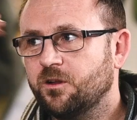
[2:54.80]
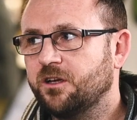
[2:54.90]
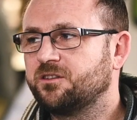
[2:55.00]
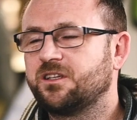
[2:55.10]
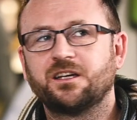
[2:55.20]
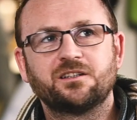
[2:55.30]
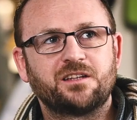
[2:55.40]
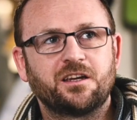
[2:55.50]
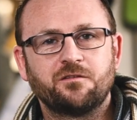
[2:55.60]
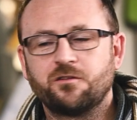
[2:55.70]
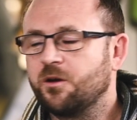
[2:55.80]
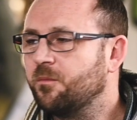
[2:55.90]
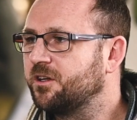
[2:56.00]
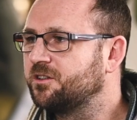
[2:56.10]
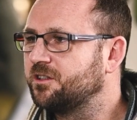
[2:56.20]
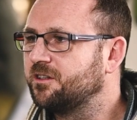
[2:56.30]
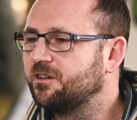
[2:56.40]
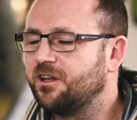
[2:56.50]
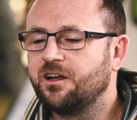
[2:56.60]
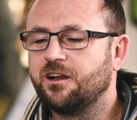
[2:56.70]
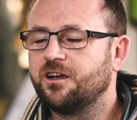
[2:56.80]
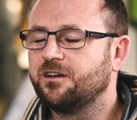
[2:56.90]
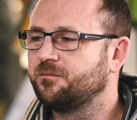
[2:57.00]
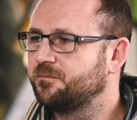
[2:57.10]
all those things. Thank you very much and blah, blah, blah.